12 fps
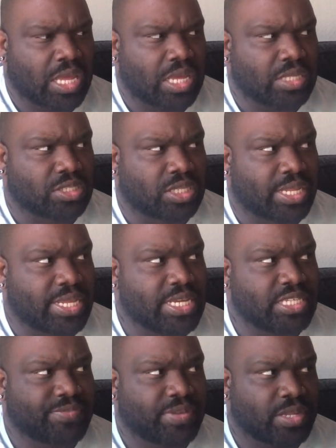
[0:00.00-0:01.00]
Lee
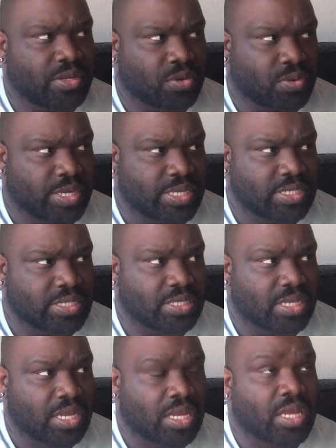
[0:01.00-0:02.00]
is feeling Chris,
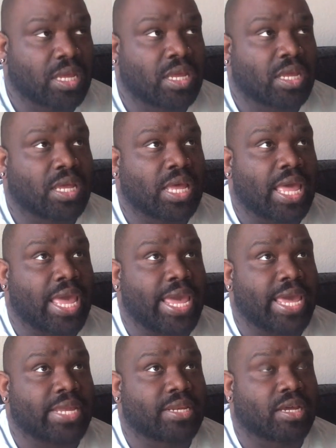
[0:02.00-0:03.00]

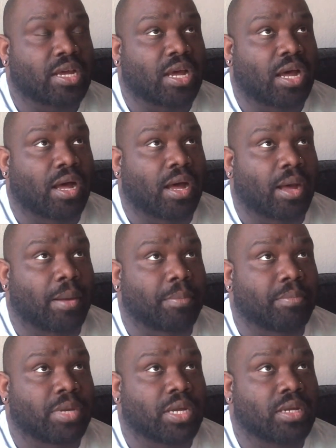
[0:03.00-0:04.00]
and
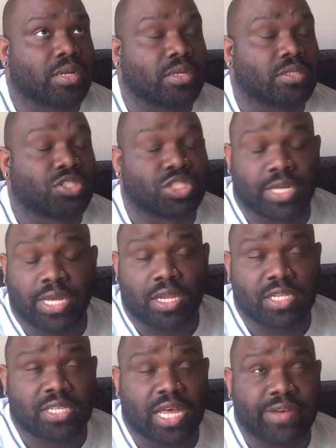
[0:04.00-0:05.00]
Janelle
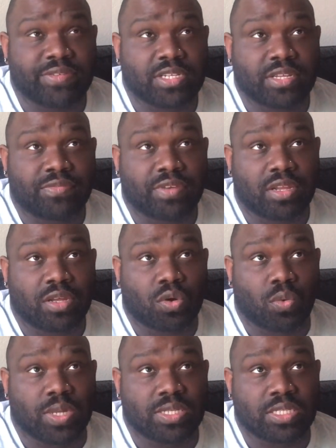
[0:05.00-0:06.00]
is obviously feeling
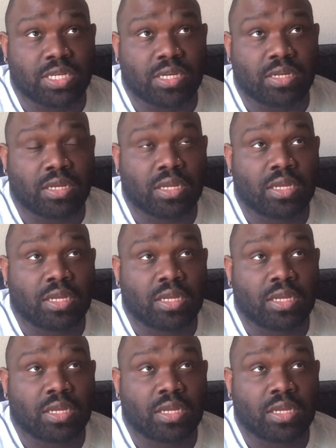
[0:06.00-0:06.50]
Quentin.